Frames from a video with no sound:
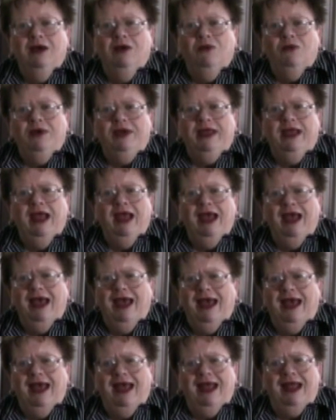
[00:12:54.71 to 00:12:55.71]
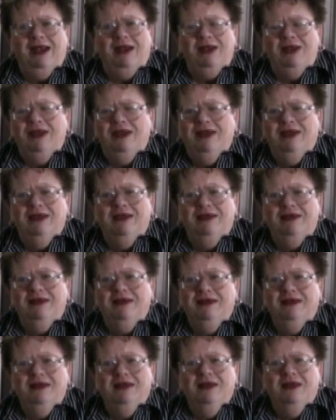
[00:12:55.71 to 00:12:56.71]
We had
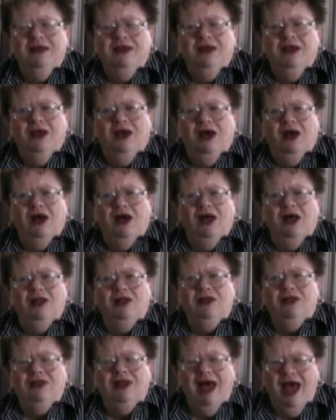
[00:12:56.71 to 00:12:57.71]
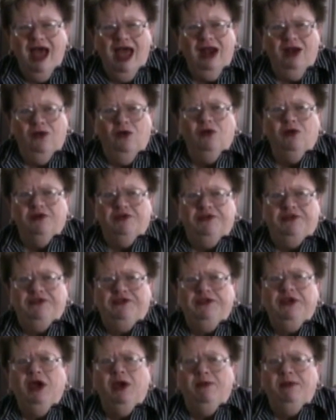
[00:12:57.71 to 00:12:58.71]
a lot of
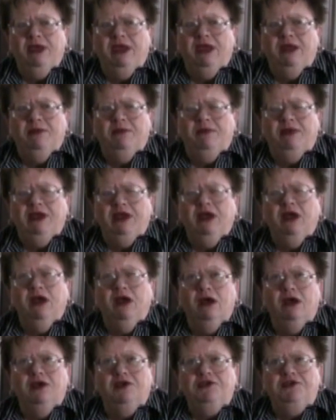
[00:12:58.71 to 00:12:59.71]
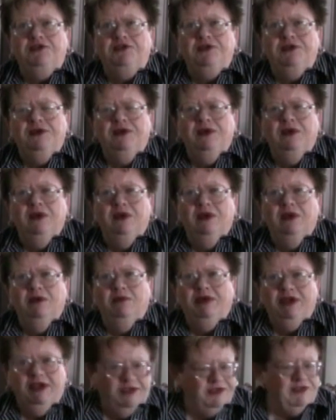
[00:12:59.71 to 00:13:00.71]
horses come in because
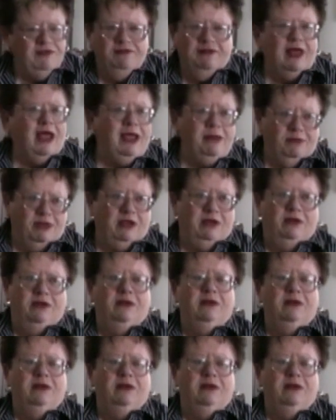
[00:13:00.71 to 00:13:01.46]
of Lyman.